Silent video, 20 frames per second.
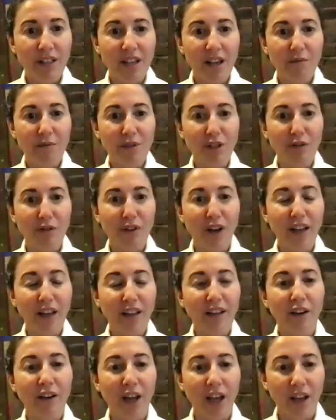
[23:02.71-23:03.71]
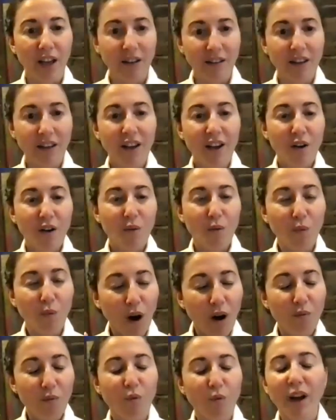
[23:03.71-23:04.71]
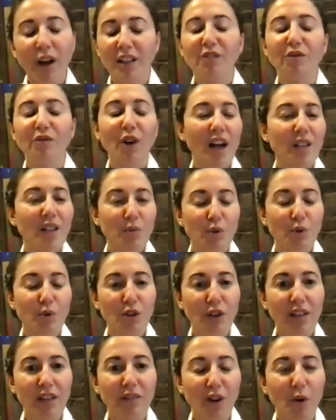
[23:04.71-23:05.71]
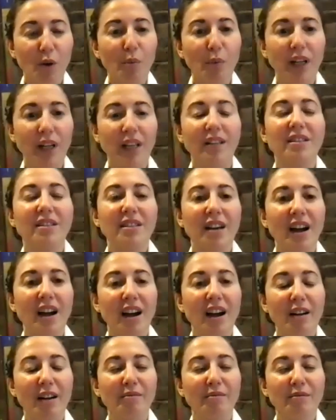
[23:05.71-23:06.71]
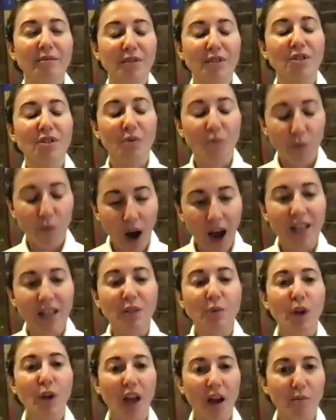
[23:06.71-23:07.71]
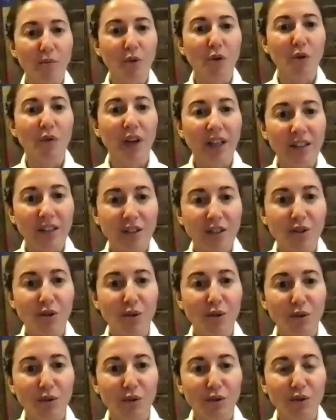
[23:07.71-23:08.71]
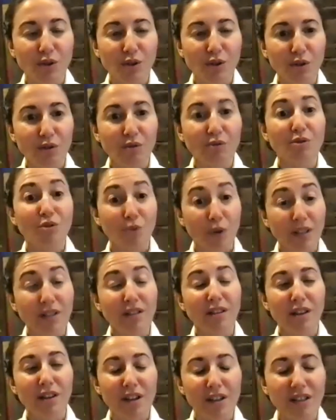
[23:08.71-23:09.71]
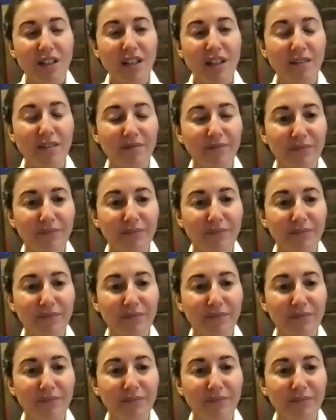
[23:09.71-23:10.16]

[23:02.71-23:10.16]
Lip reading: terms of like, okay, what advice would you give companies as we are moving to 2030?